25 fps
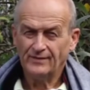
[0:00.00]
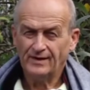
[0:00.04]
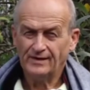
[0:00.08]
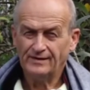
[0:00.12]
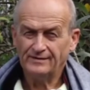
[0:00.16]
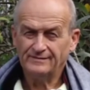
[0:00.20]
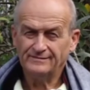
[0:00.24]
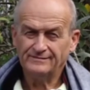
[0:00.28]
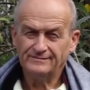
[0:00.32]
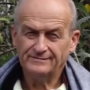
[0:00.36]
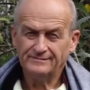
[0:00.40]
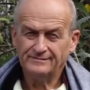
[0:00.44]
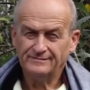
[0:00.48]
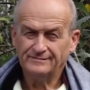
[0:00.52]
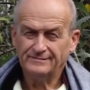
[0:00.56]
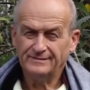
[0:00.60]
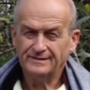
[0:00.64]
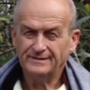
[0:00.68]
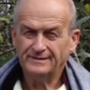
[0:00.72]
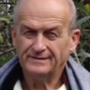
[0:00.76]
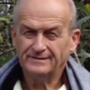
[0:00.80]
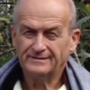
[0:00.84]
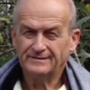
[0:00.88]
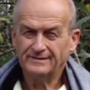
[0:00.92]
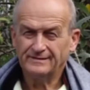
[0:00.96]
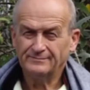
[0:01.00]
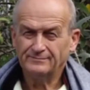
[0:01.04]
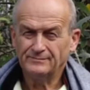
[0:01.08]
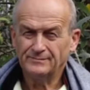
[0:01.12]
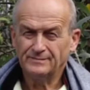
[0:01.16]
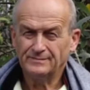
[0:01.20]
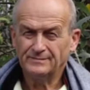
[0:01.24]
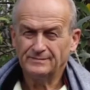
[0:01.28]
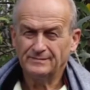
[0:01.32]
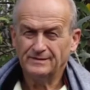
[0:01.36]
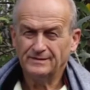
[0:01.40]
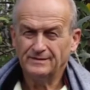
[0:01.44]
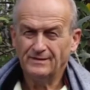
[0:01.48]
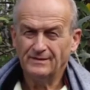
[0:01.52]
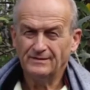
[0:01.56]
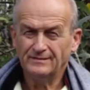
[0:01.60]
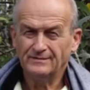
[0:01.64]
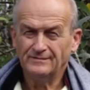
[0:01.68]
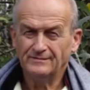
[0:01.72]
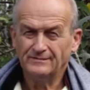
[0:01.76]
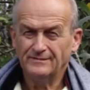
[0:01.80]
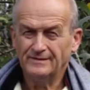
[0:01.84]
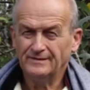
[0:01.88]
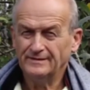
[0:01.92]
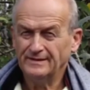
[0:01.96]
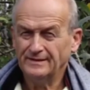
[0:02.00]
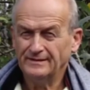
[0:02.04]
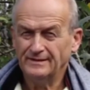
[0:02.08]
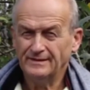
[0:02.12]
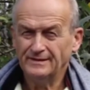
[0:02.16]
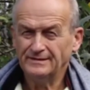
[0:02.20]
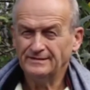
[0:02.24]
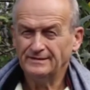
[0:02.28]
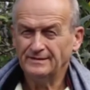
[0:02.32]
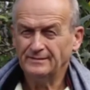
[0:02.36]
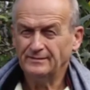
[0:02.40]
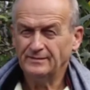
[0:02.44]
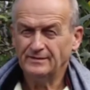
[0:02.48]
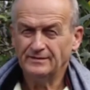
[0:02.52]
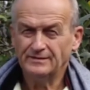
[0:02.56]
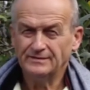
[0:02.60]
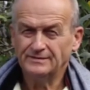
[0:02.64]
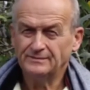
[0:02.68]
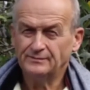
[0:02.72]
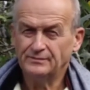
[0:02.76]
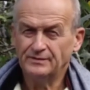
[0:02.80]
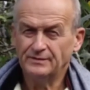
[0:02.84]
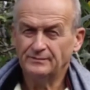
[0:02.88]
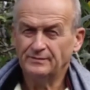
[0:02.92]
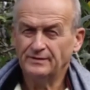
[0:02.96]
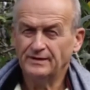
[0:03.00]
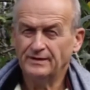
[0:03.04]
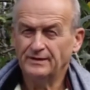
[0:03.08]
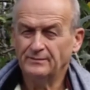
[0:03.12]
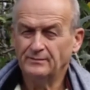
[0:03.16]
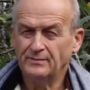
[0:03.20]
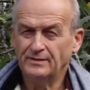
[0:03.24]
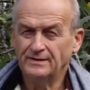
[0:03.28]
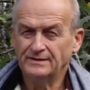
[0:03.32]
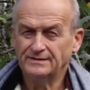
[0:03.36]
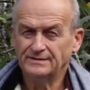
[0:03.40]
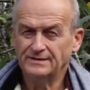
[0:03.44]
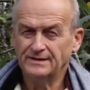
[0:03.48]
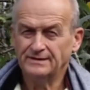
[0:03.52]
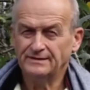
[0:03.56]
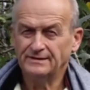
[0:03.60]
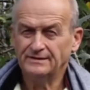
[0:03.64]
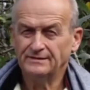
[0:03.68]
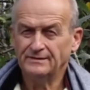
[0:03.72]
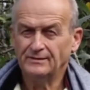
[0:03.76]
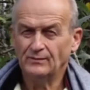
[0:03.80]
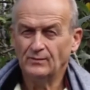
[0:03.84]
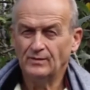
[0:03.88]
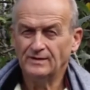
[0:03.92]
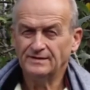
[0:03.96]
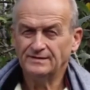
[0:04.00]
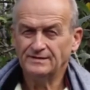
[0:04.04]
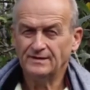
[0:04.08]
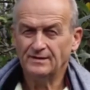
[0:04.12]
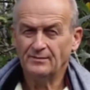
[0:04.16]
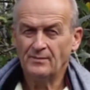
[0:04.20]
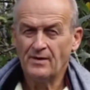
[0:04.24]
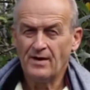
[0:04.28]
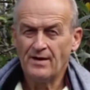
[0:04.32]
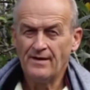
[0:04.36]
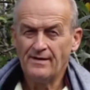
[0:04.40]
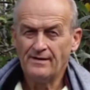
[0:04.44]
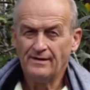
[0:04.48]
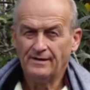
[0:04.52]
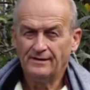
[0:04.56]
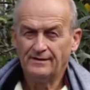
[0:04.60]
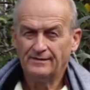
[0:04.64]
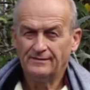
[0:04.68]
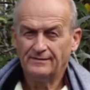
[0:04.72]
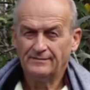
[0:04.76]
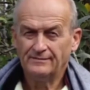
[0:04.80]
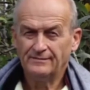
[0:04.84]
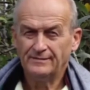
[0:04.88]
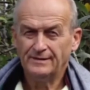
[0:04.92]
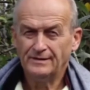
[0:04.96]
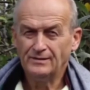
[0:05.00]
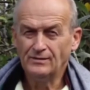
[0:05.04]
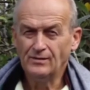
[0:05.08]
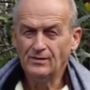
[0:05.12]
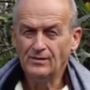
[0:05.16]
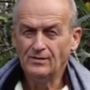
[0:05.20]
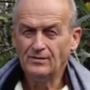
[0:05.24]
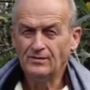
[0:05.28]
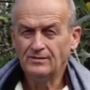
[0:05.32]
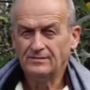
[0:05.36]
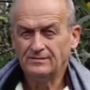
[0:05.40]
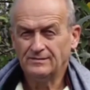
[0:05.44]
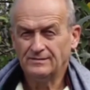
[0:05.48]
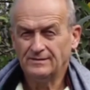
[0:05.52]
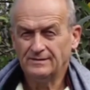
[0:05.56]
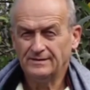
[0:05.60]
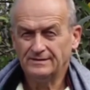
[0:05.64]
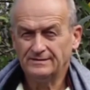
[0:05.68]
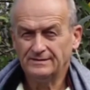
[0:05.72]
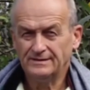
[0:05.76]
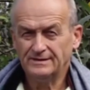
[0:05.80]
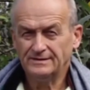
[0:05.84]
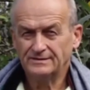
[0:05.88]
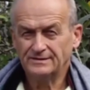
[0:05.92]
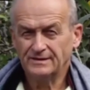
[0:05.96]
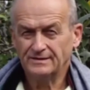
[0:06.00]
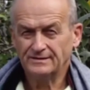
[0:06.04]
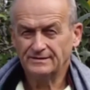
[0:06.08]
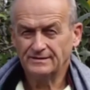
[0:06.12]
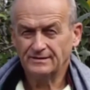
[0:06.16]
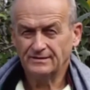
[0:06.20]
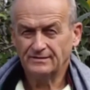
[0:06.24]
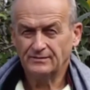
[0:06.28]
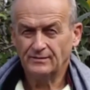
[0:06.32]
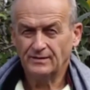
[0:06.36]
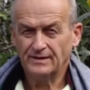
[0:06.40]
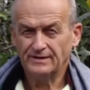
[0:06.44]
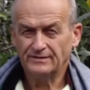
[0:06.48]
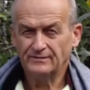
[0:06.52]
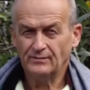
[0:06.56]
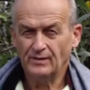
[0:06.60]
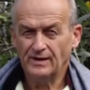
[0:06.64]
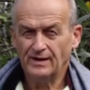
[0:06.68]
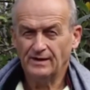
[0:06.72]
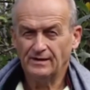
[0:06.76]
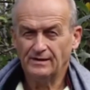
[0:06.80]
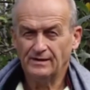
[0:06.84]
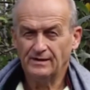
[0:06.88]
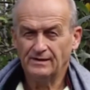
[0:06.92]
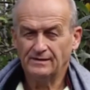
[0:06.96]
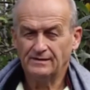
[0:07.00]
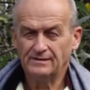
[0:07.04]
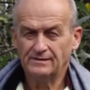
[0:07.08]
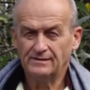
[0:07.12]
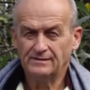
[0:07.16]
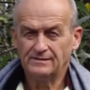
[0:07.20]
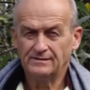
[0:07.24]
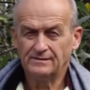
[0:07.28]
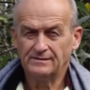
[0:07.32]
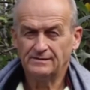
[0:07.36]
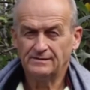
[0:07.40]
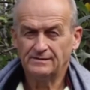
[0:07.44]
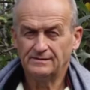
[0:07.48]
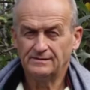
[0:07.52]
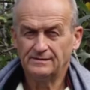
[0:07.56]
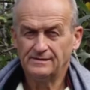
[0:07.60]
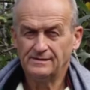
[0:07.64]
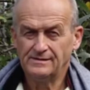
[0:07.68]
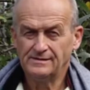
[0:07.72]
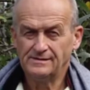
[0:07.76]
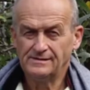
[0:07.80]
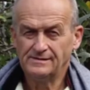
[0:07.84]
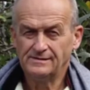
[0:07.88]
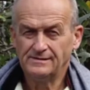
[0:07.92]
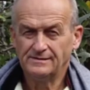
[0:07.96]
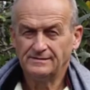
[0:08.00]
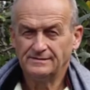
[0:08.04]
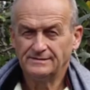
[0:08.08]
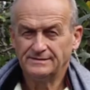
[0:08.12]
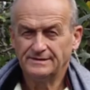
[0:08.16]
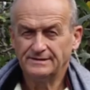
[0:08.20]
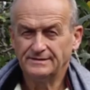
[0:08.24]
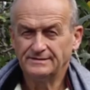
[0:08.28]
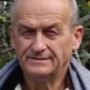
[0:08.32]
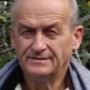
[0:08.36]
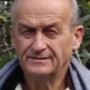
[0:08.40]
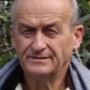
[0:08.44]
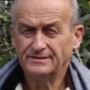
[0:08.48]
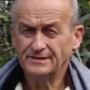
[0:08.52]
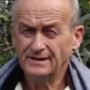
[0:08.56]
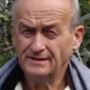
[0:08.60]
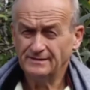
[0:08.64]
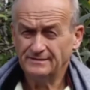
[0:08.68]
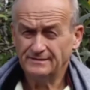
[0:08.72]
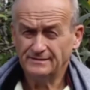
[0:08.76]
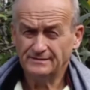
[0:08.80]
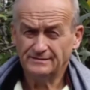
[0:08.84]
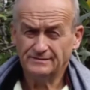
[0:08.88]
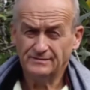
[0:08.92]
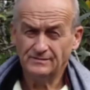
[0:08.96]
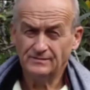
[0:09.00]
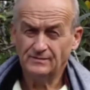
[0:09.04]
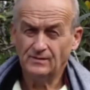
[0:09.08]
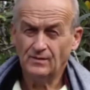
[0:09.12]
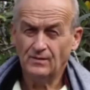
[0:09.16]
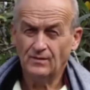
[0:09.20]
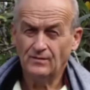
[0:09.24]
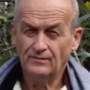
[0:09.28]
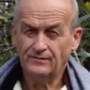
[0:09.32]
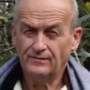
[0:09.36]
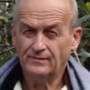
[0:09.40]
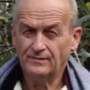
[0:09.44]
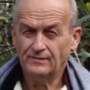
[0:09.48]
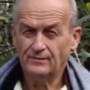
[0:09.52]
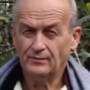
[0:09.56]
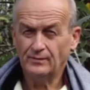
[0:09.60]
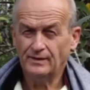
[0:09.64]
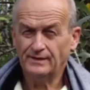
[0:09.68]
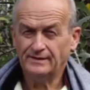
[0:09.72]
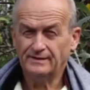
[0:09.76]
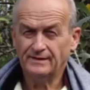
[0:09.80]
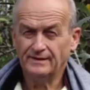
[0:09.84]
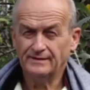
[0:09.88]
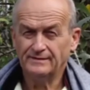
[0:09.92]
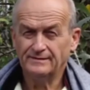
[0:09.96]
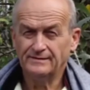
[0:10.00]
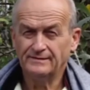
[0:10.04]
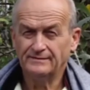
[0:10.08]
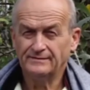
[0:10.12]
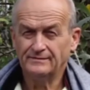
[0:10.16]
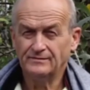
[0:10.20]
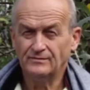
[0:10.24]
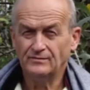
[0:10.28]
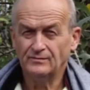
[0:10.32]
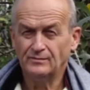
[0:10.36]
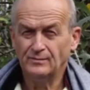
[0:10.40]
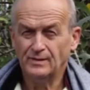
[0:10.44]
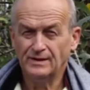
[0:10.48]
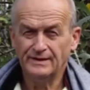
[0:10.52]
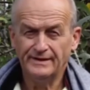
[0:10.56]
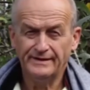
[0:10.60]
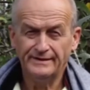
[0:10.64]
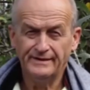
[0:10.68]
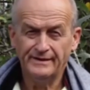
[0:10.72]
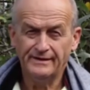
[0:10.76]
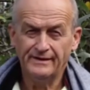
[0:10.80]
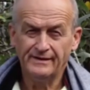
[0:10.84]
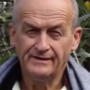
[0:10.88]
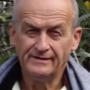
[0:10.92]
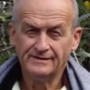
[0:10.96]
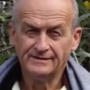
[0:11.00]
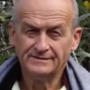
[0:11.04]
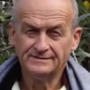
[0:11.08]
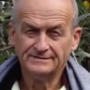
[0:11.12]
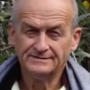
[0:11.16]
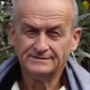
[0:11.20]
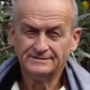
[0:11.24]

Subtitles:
But we came along very nicely because prepared by chatting and WhatsApp, we knew each other quite well. She suggested to go for a weekend to Malindi.